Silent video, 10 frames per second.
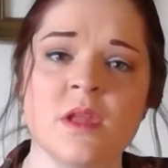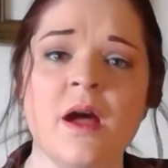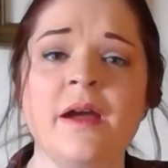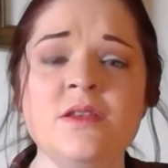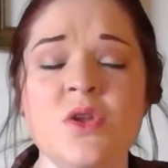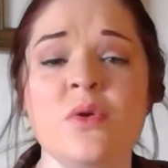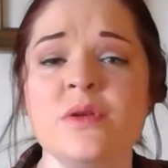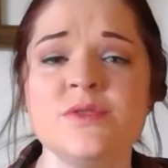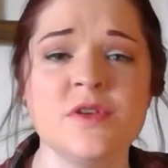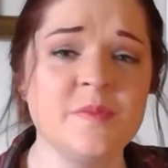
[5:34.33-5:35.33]
I know
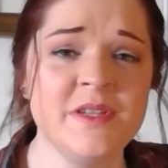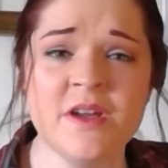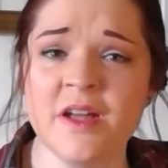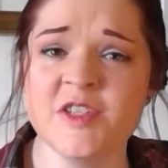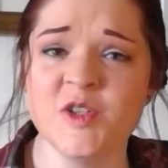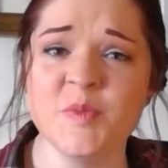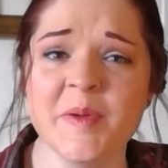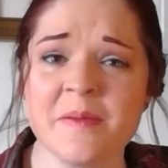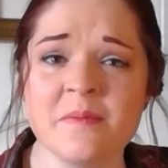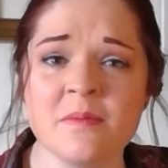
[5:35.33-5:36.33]
you told me not to,
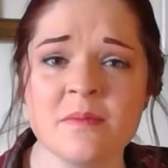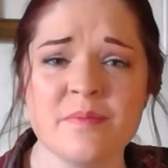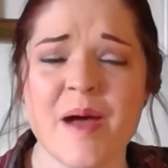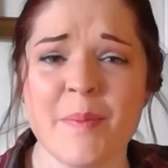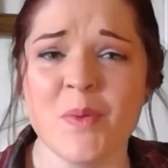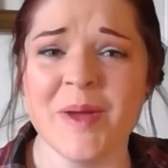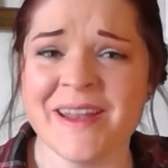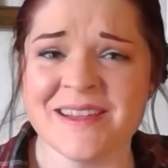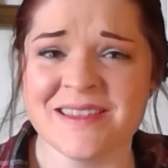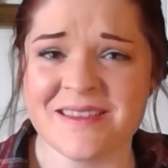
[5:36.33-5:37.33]
but Papa, what
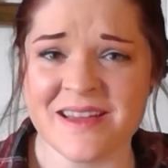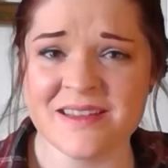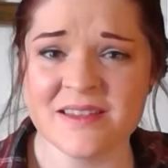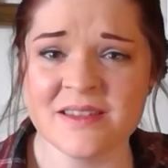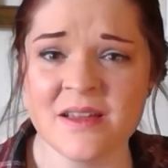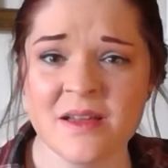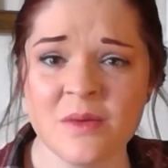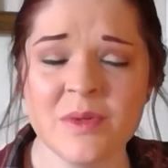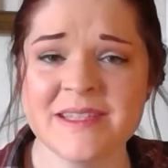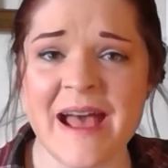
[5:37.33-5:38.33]
is this?
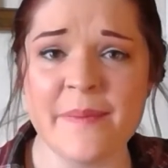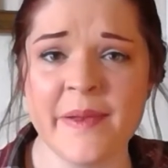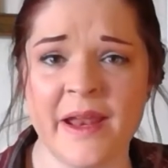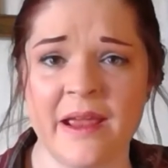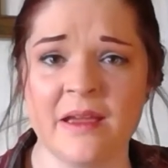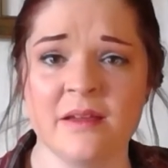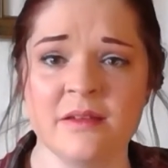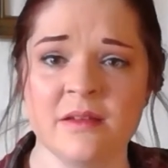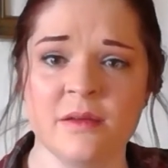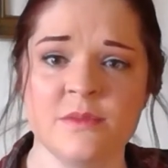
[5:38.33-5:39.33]
What's happening?
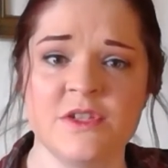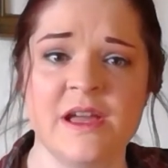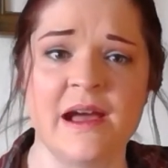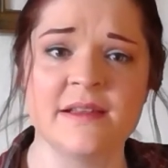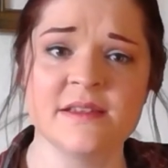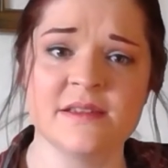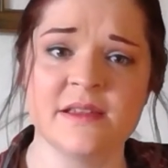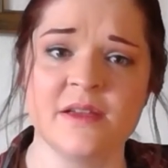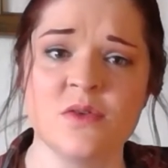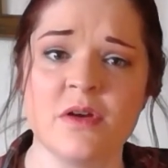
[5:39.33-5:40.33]
She asks,
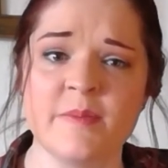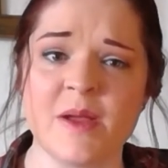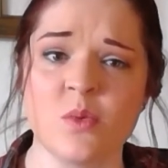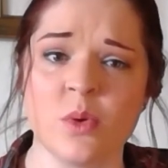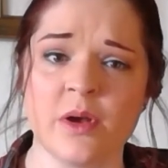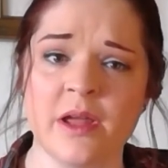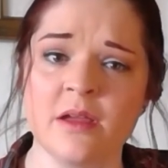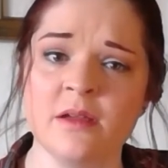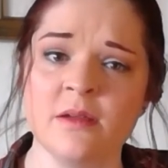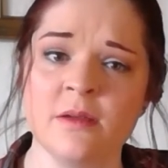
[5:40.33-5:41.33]
ignoring my
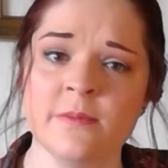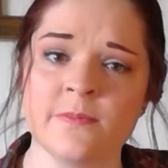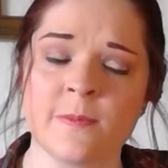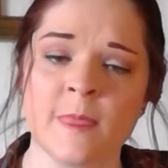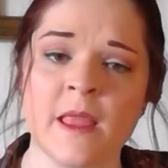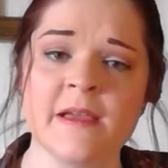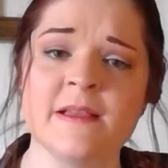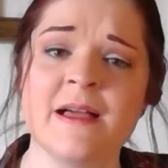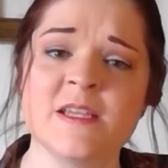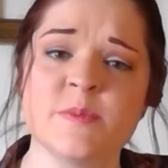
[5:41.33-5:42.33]
warning. I
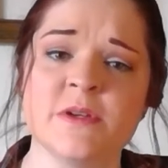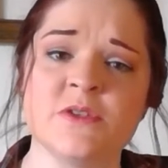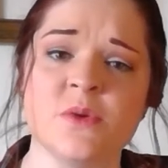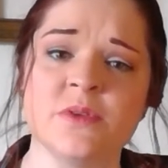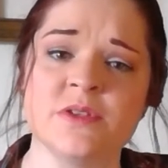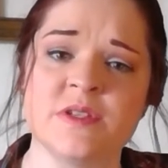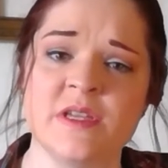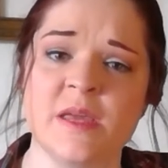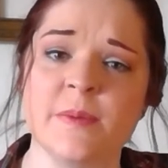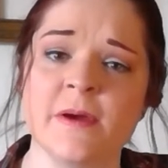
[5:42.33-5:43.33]
clasp her shoulders to
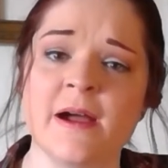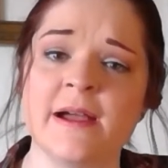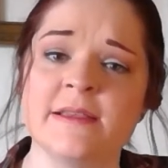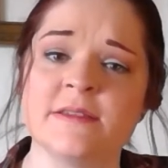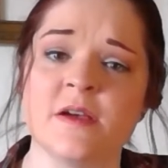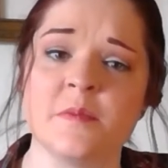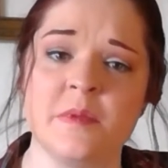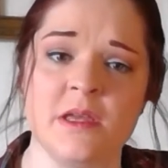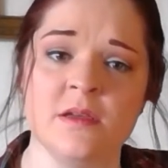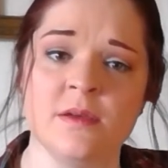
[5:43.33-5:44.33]
keep her eyes on
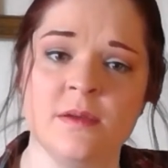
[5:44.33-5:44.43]
me.